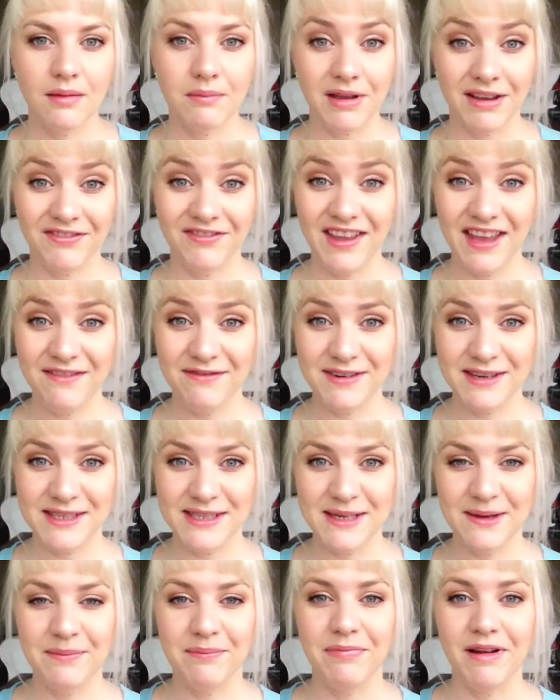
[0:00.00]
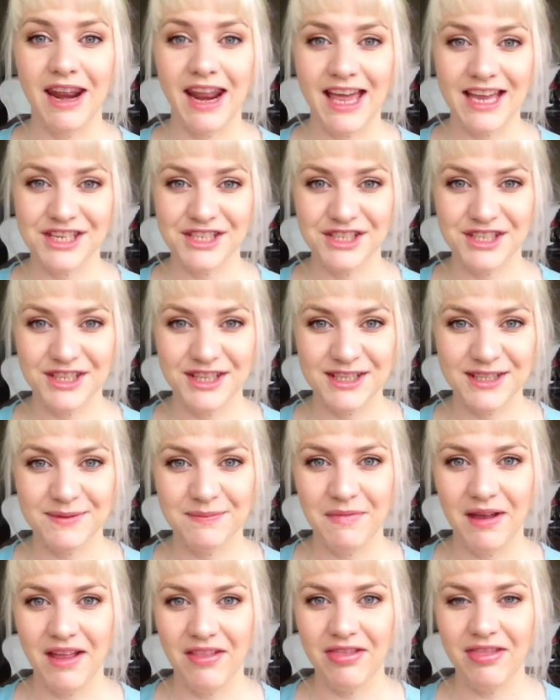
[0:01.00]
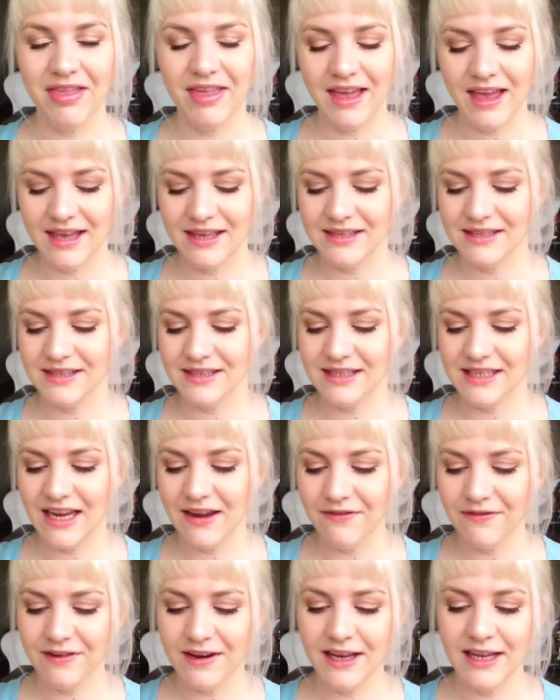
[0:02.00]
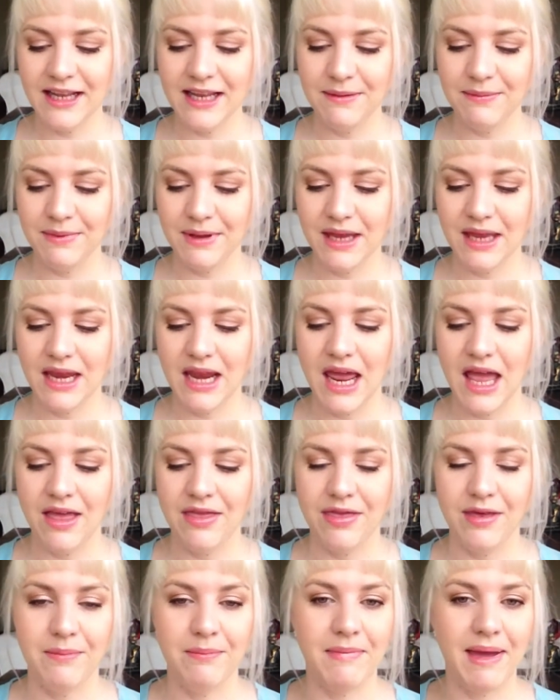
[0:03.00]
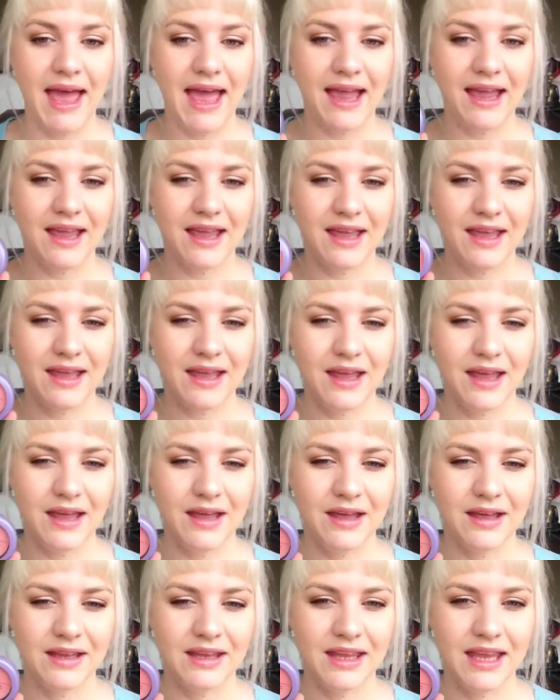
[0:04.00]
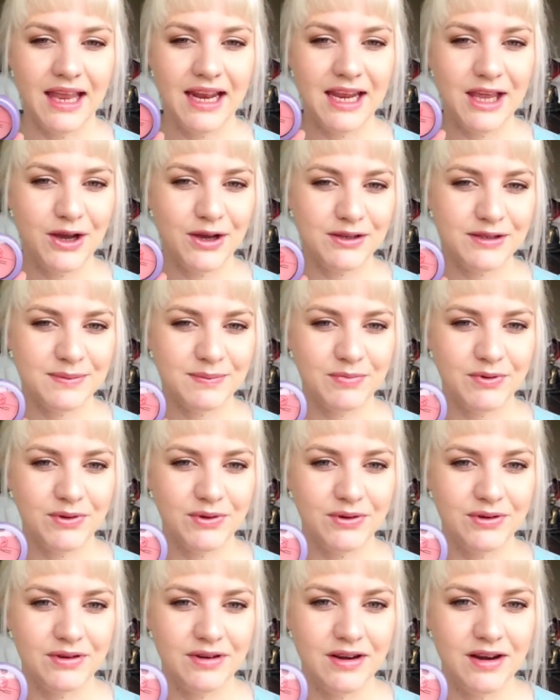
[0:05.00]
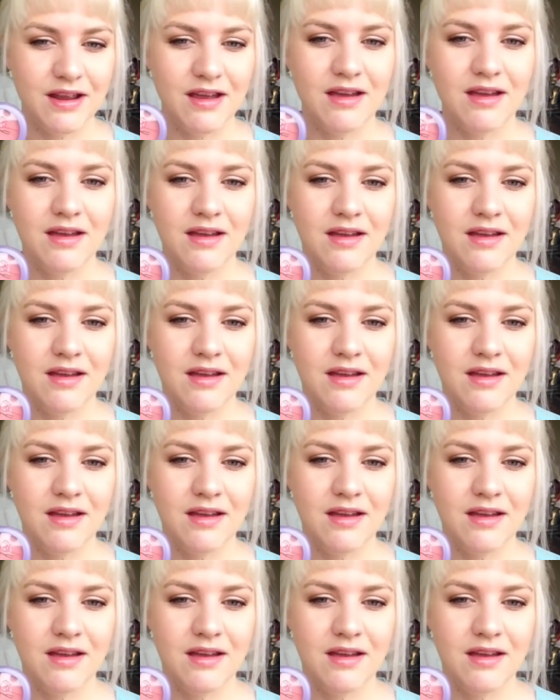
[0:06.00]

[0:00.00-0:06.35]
My favorite blush this month has definitely been the MAC Kelly Osbourne